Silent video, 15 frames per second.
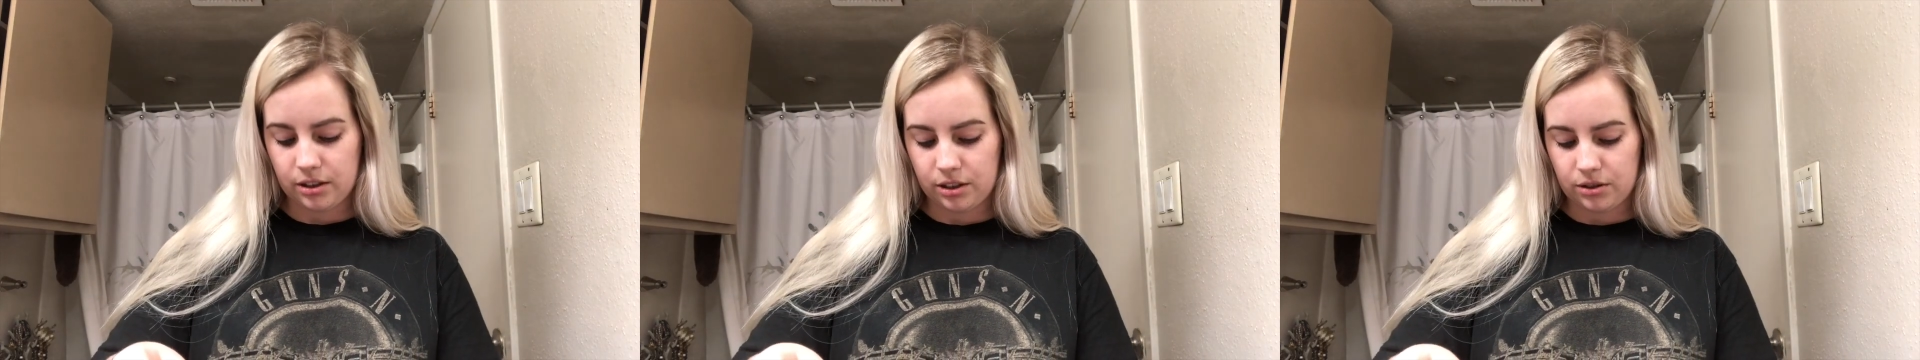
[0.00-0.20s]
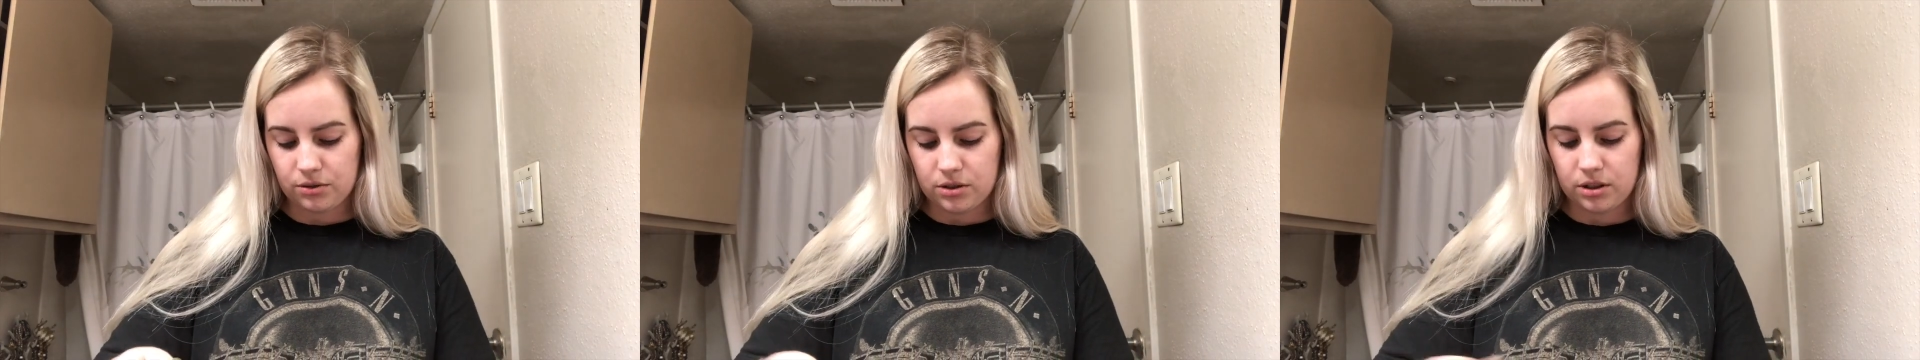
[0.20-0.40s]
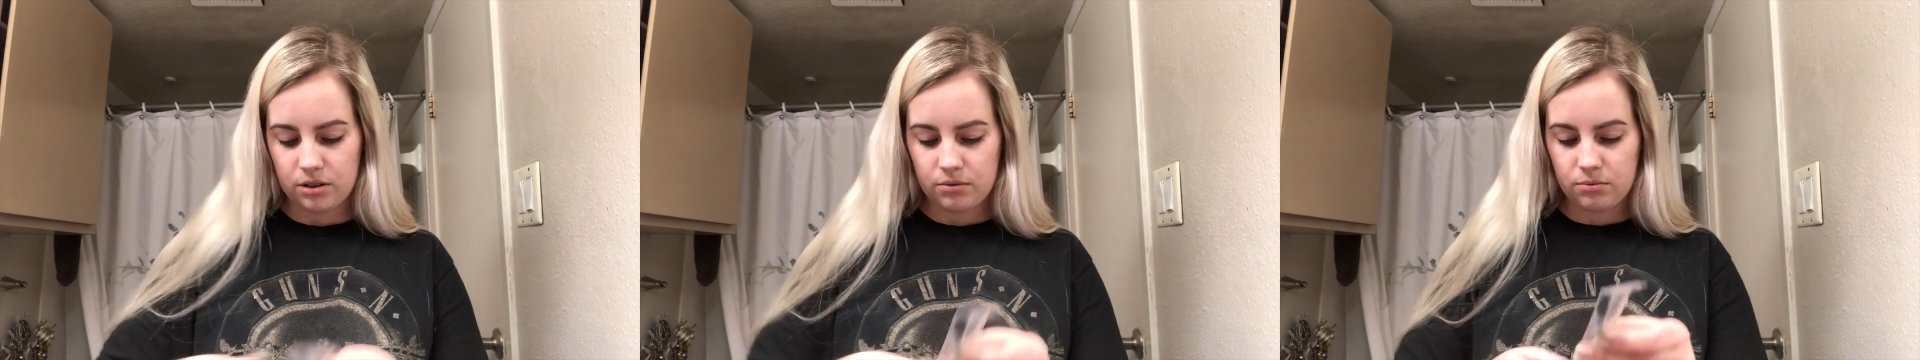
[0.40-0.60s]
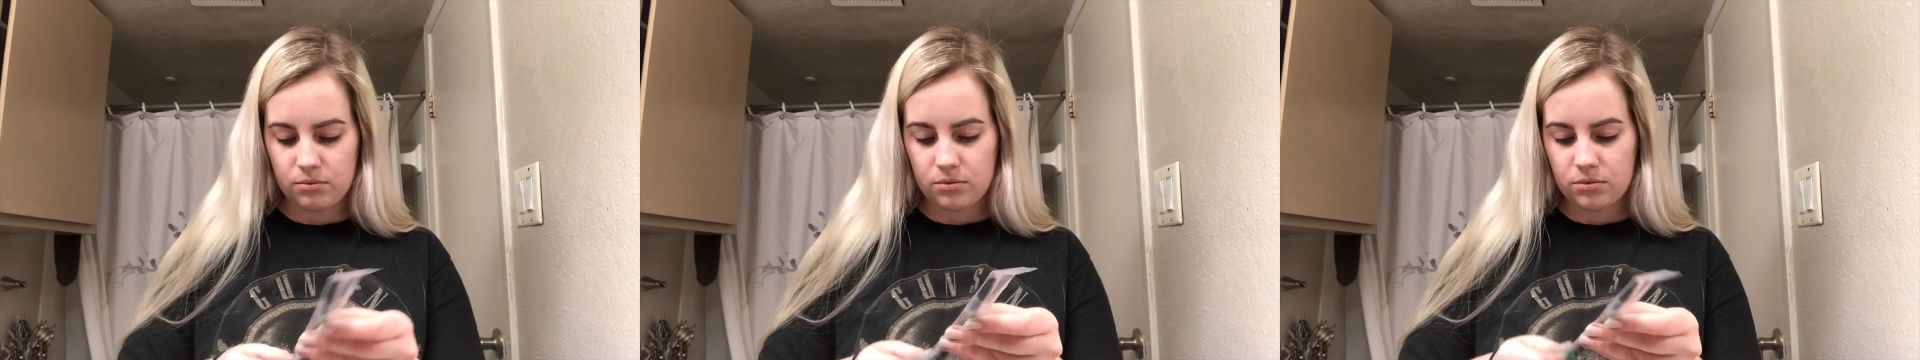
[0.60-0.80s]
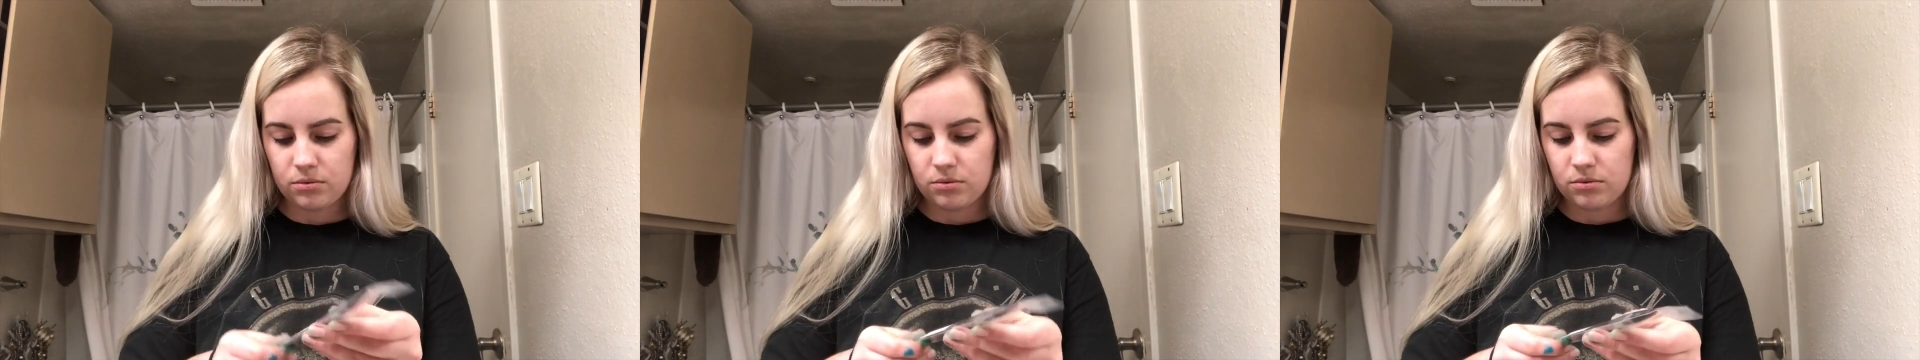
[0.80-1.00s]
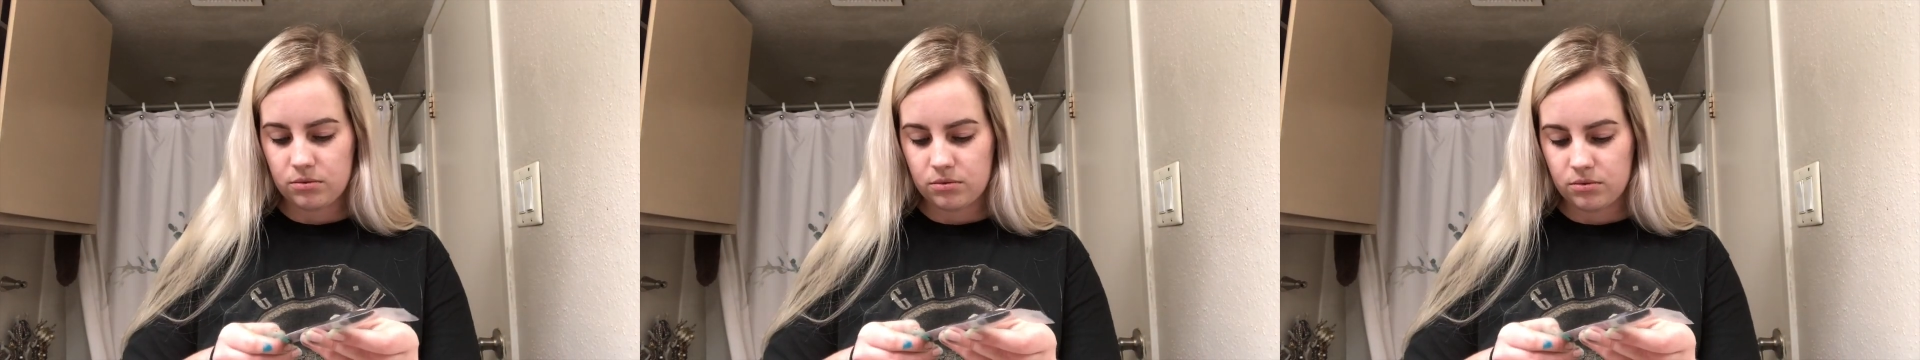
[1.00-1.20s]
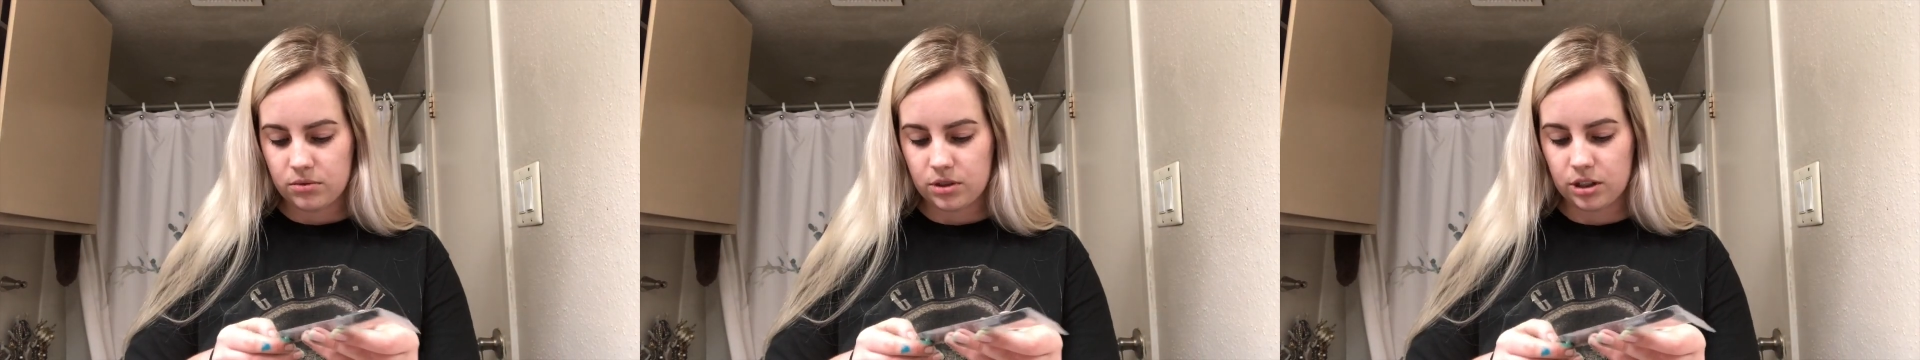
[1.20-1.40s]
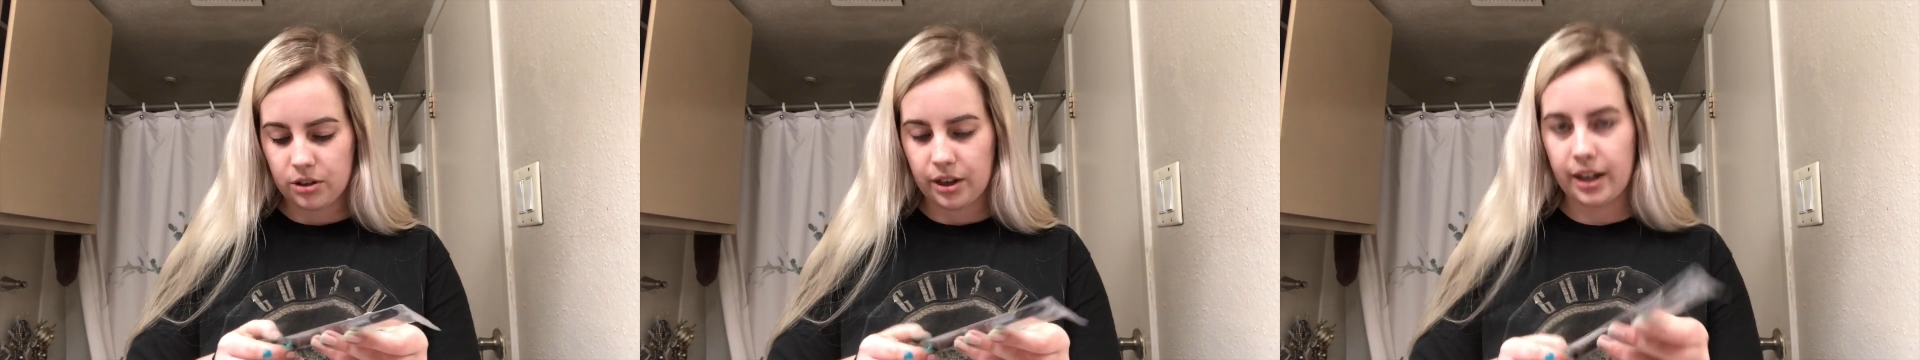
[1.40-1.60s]
to use them.
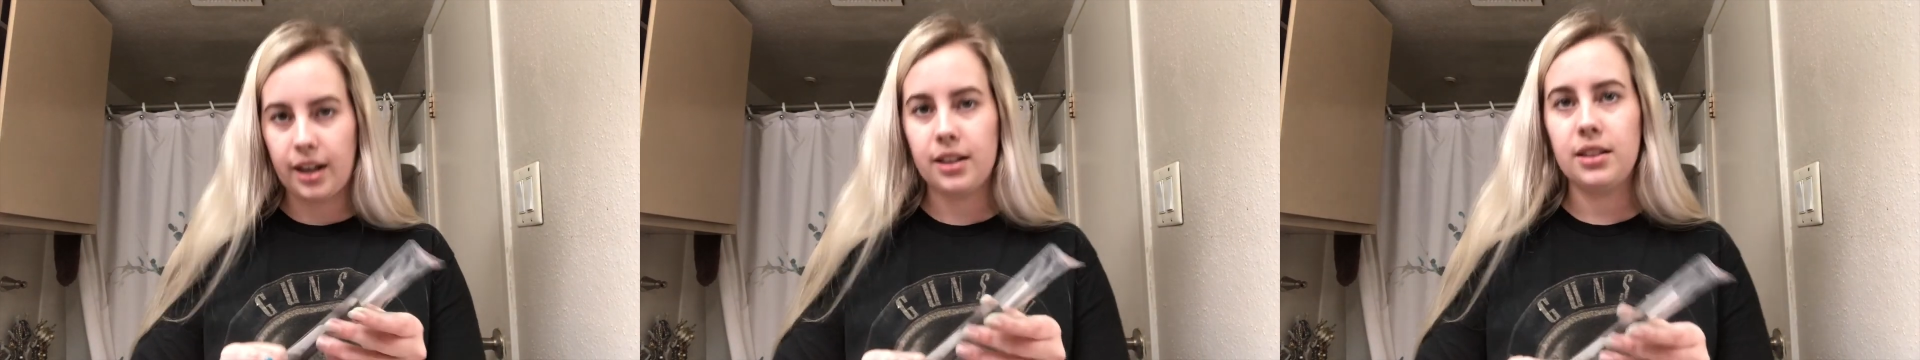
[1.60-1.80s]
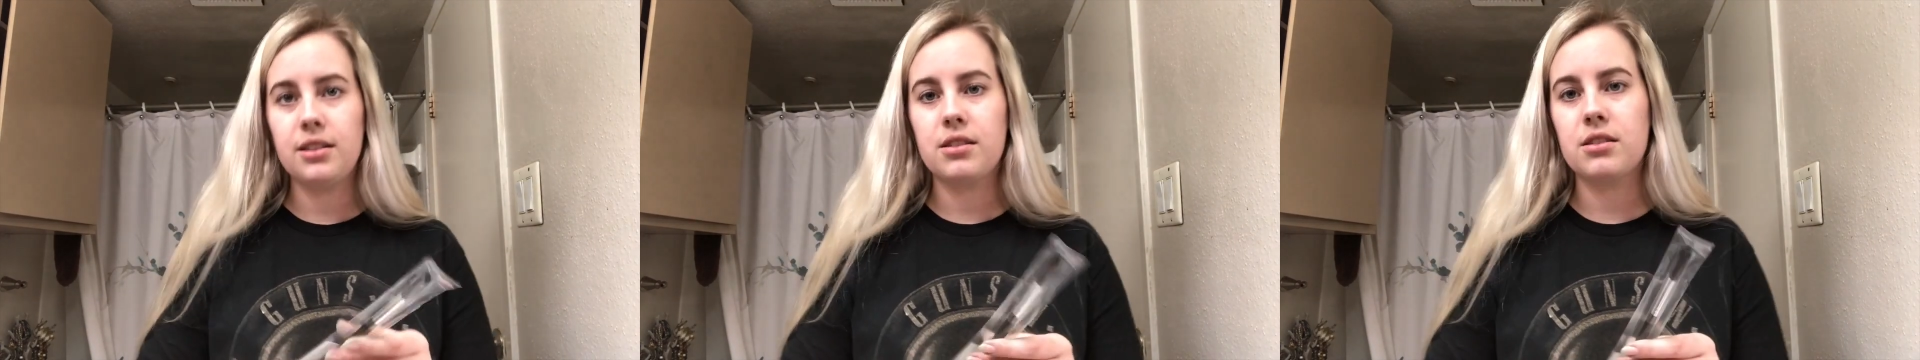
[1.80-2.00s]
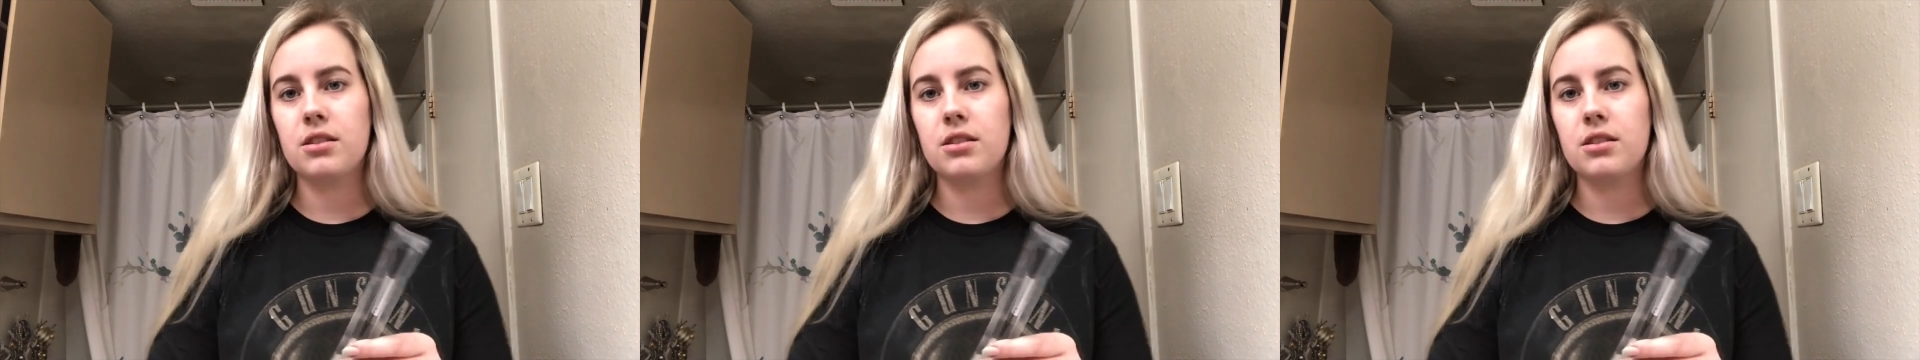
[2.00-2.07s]
Okay, I need